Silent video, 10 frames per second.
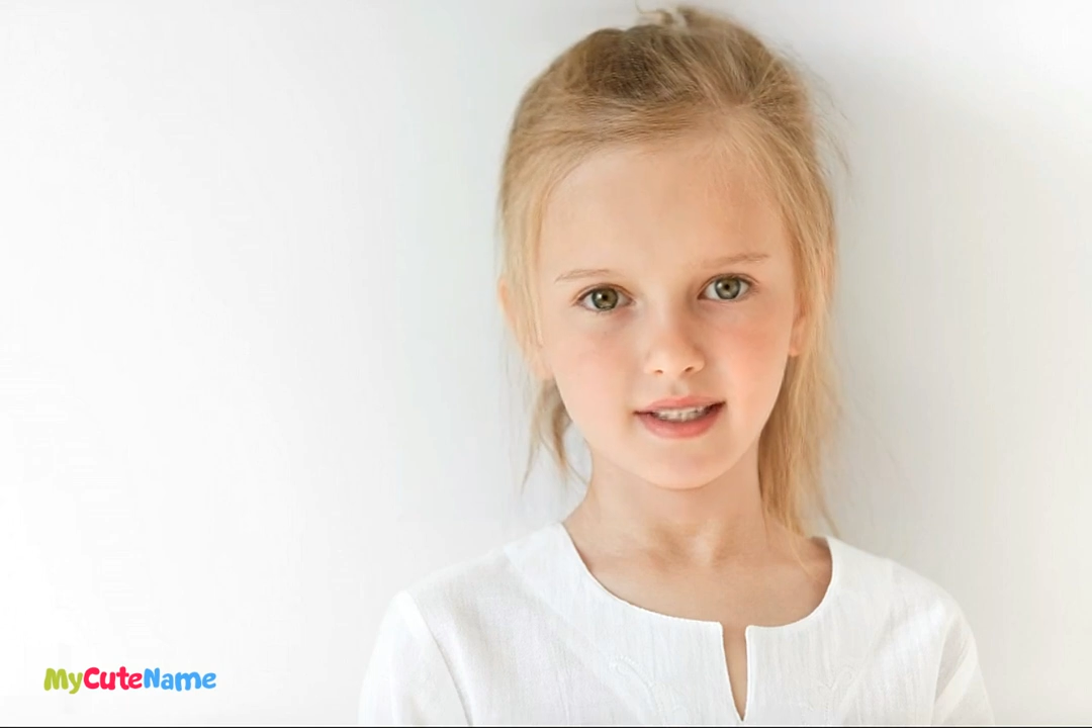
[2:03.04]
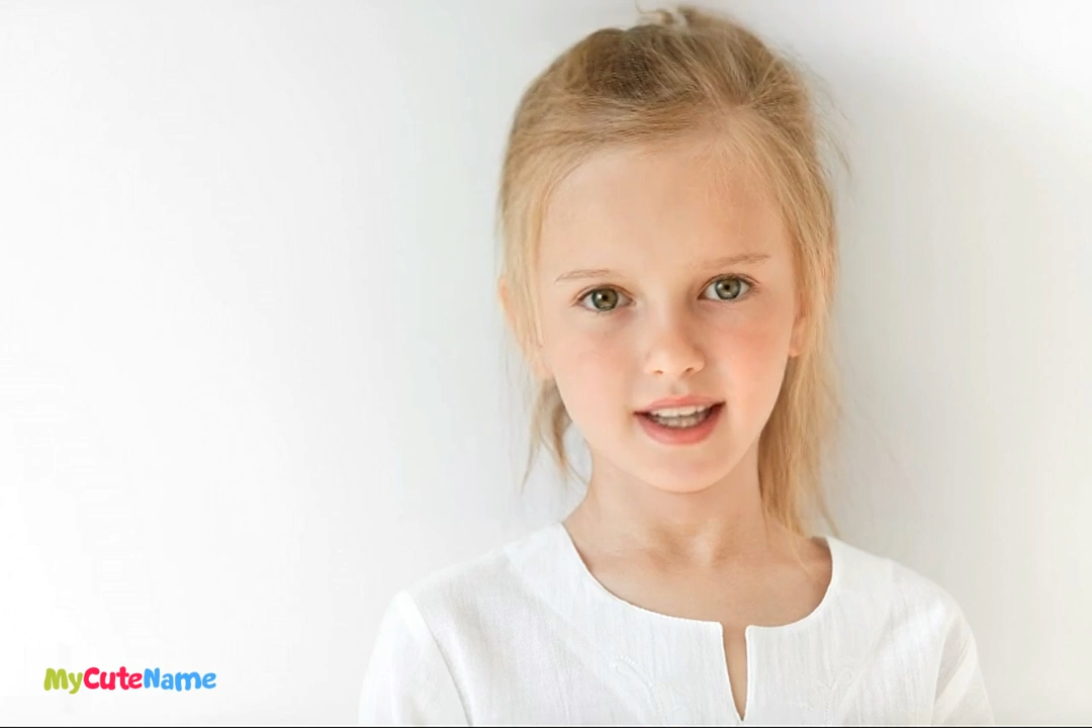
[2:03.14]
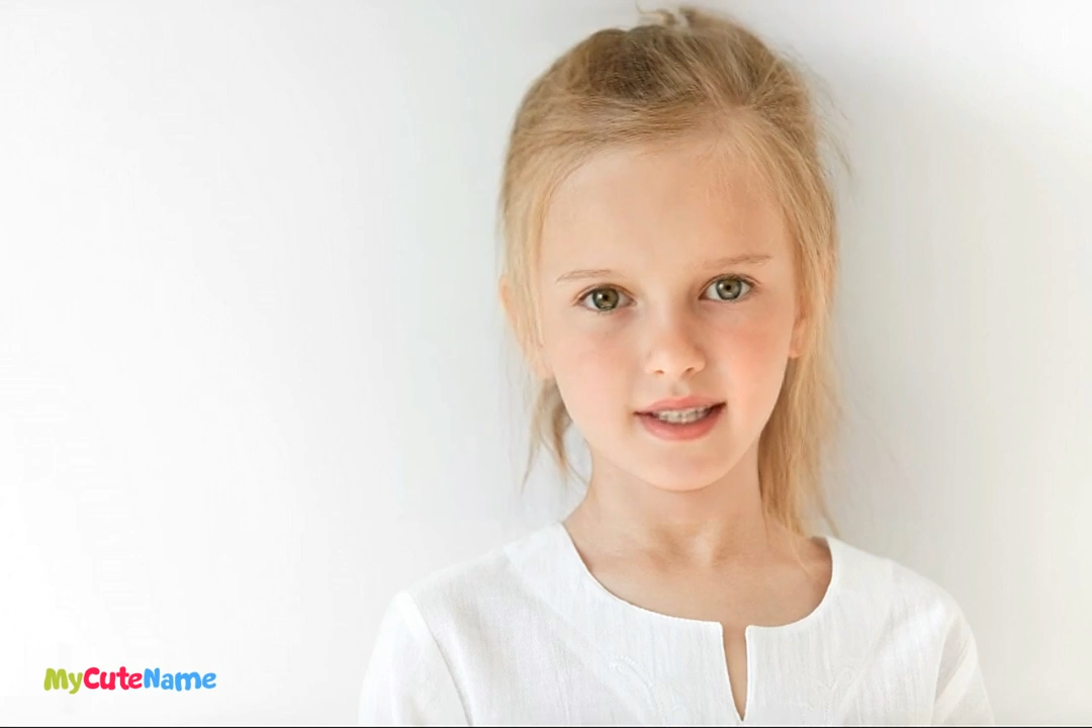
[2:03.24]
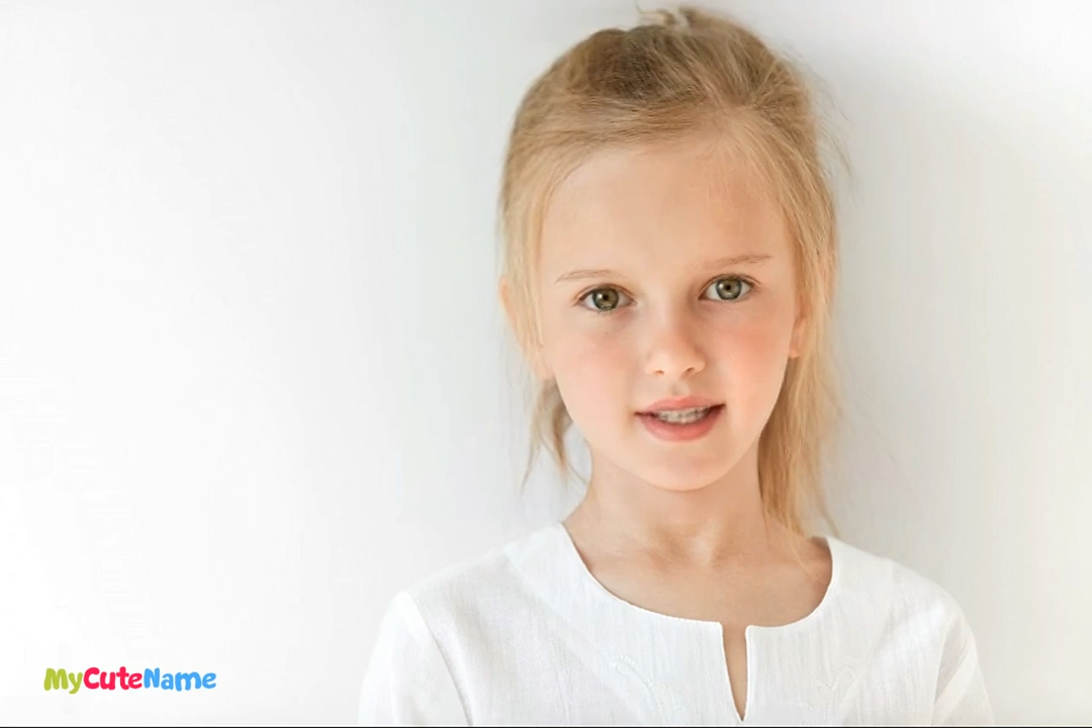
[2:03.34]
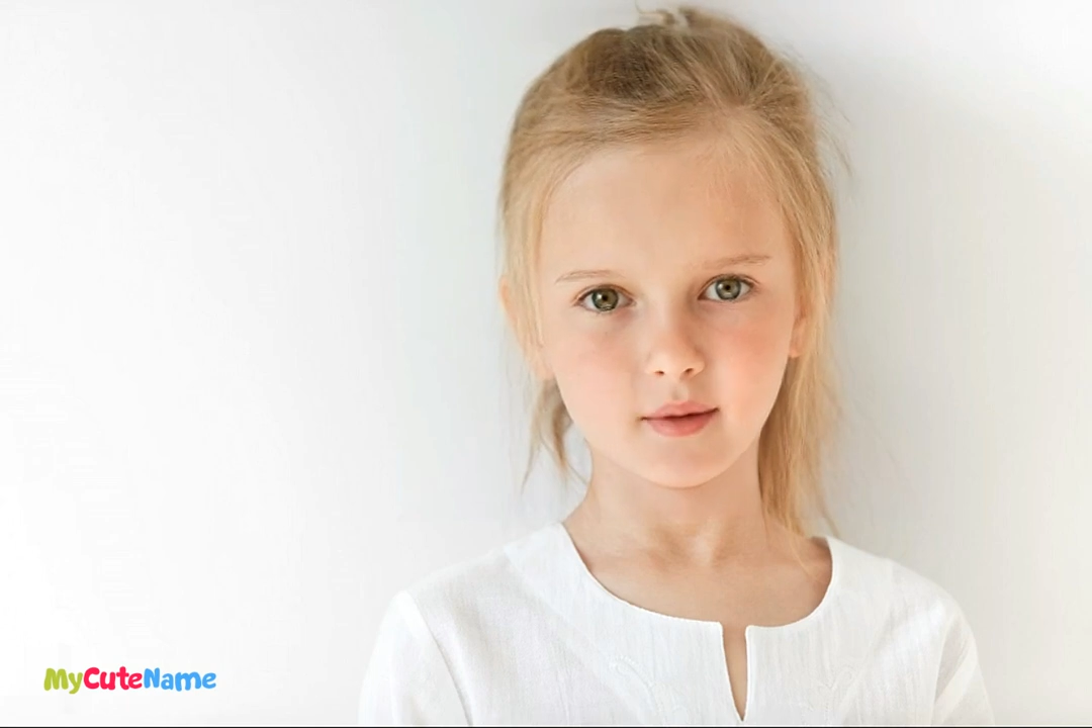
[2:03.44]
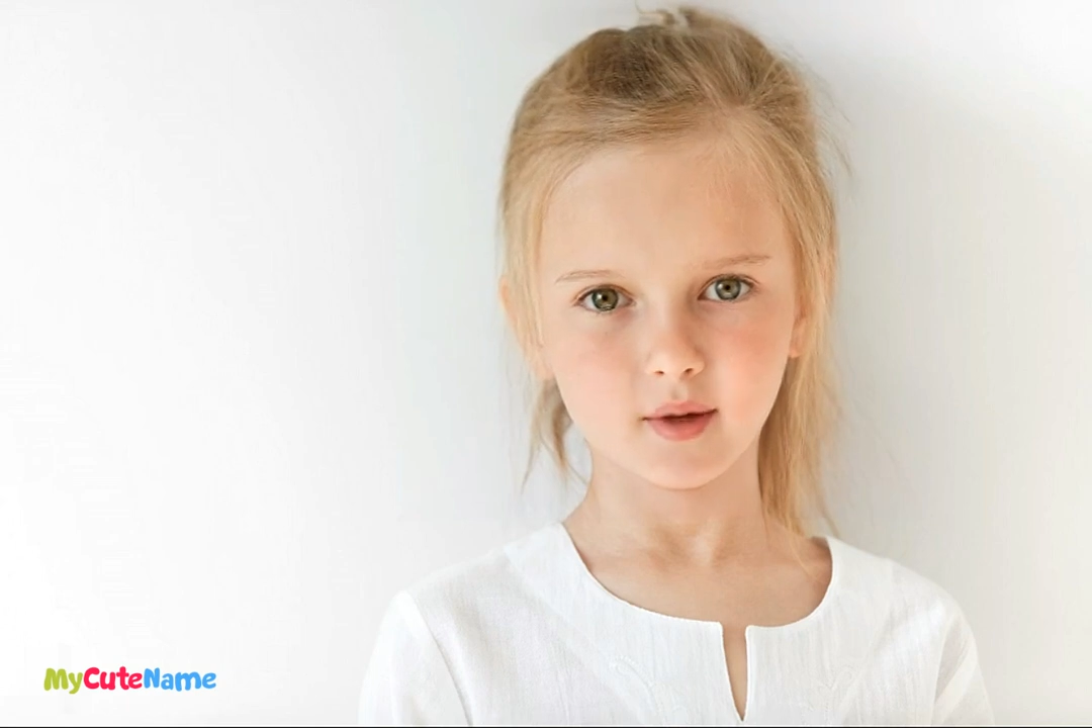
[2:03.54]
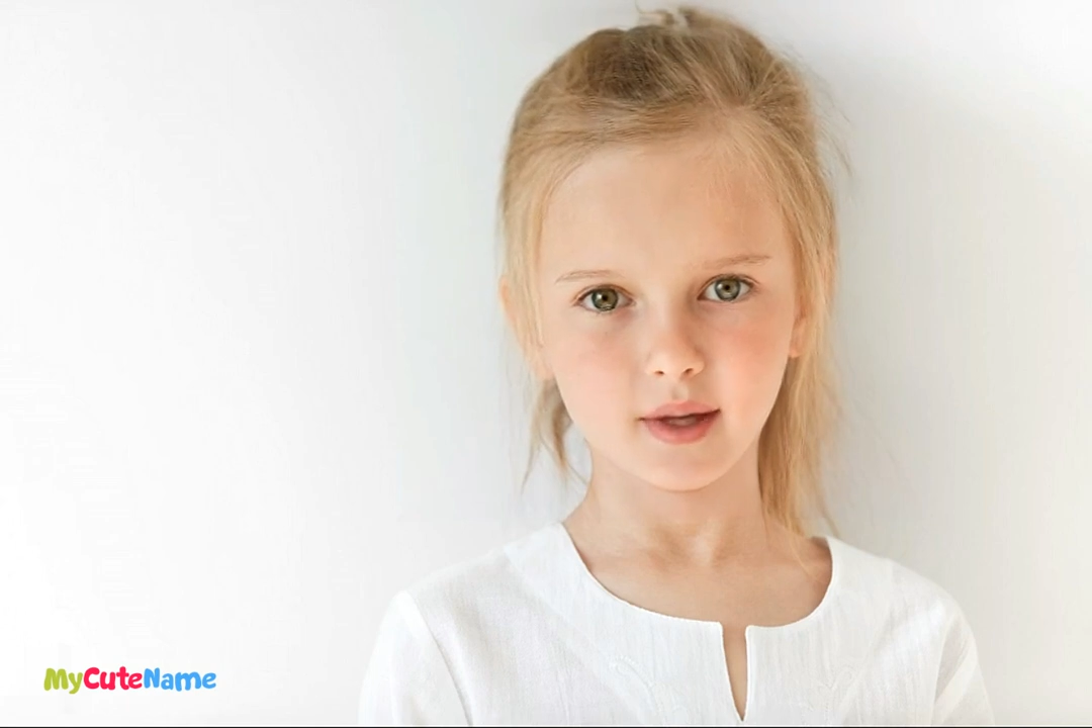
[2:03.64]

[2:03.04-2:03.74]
a sense of